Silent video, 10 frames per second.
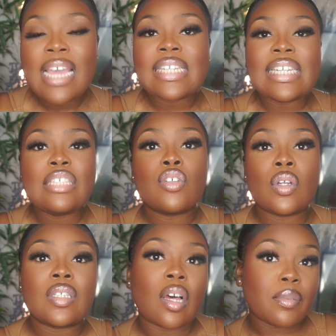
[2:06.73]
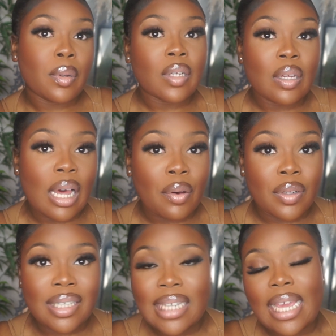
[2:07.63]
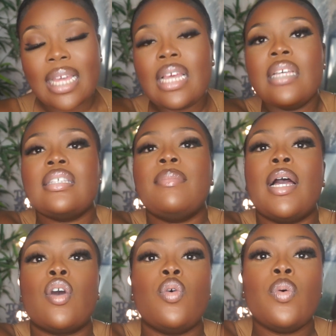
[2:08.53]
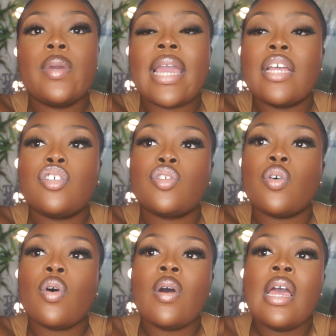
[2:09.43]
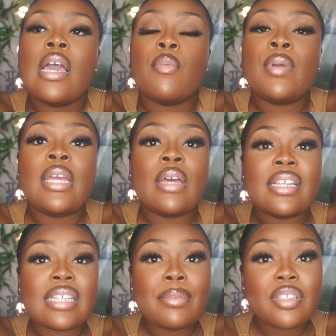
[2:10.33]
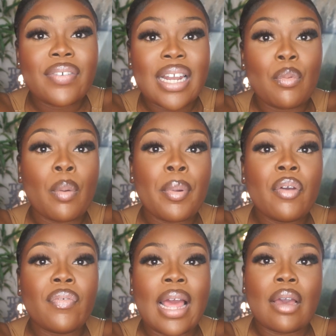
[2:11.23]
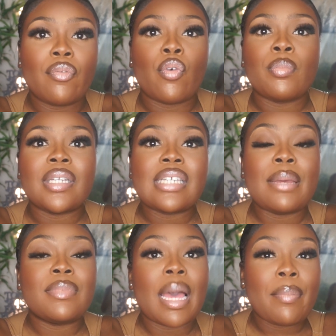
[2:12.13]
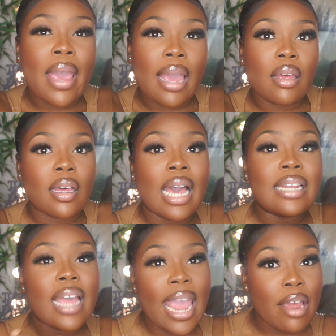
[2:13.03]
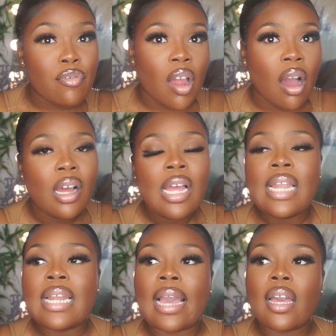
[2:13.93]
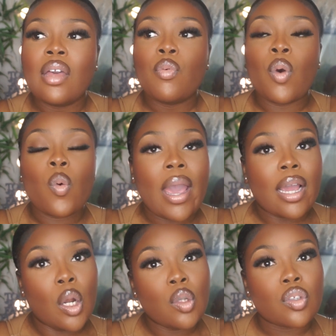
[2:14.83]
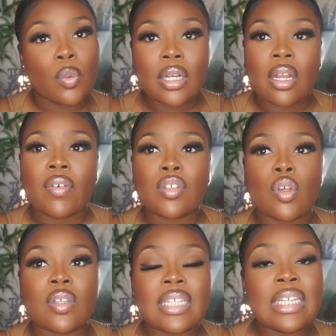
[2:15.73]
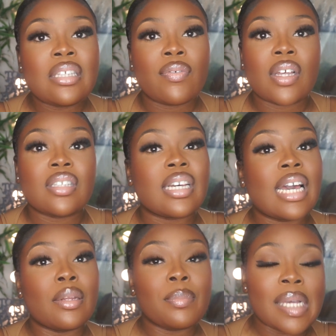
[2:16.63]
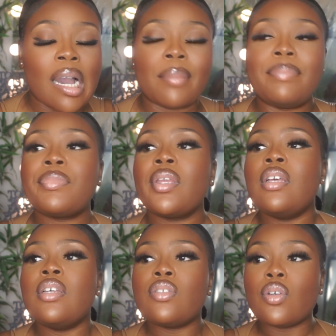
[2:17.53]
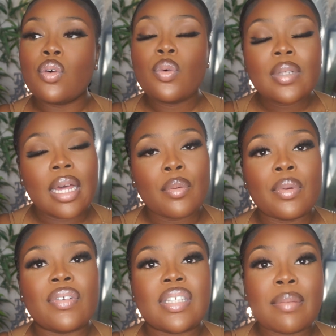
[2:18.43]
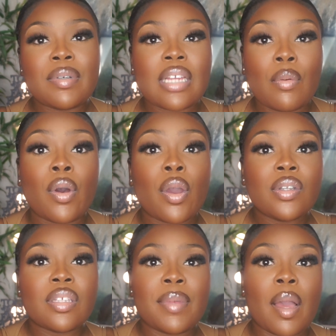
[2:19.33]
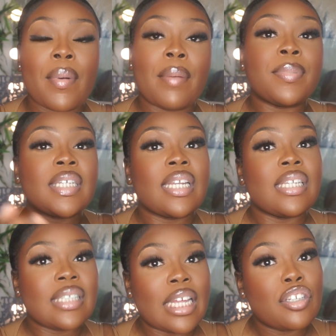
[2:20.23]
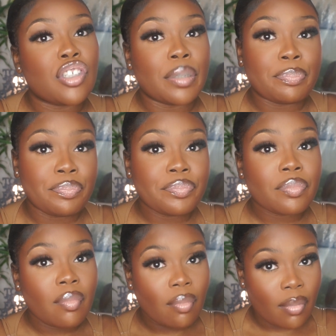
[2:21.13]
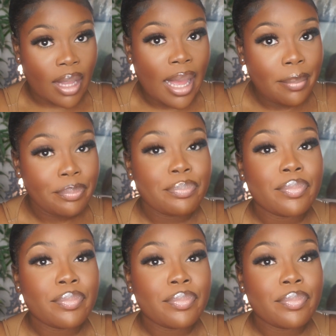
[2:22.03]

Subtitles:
Then he's gone on to ask me out on a date. So I'm like, cool, yeah, sure. We established the fact that we're both, like, from the same type of kind of area. Like, we're quite close to one another, so it's easy for us to kind of meet up. So cool, now we've established that we're going to meet up at a particular station. Yeah?